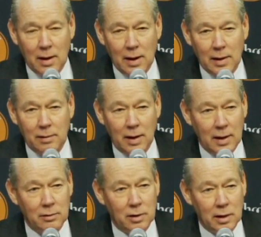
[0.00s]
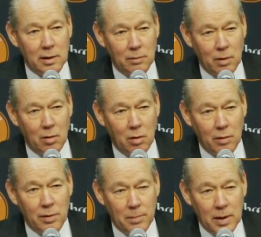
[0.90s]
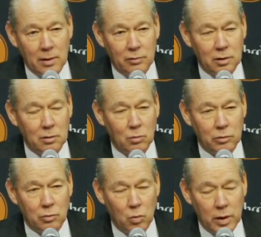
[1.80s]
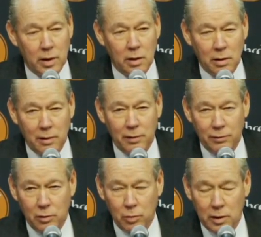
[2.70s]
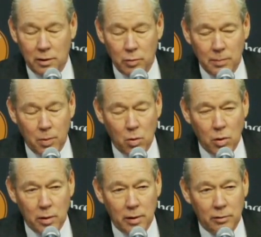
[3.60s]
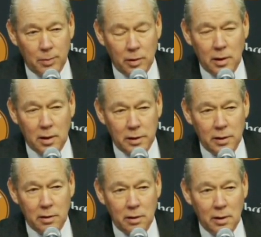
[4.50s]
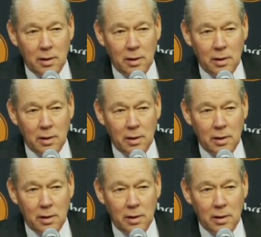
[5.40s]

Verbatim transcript: And AJ on the bench and was aware. If you read the report, it's pretty clear.